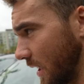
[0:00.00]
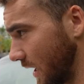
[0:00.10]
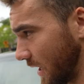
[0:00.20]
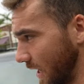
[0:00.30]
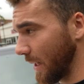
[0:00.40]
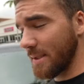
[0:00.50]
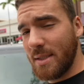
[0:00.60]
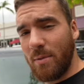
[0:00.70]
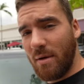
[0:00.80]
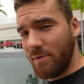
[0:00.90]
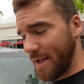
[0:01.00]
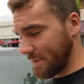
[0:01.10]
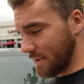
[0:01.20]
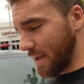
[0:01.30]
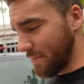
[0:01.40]
and I like Tijuana
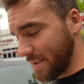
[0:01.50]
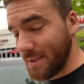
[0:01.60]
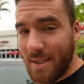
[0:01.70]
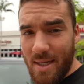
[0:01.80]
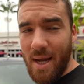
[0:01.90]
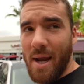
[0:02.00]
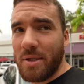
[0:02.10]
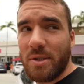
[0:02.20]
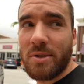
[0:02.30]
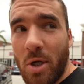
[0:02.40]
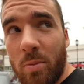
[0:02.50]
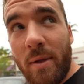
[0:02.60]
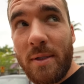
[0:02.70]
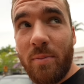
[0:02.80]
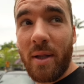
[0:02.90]
Flats a lot, but Zeke actually showed me
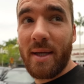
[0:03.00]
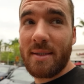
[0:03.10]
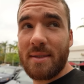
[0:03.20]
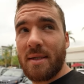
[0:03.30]
this place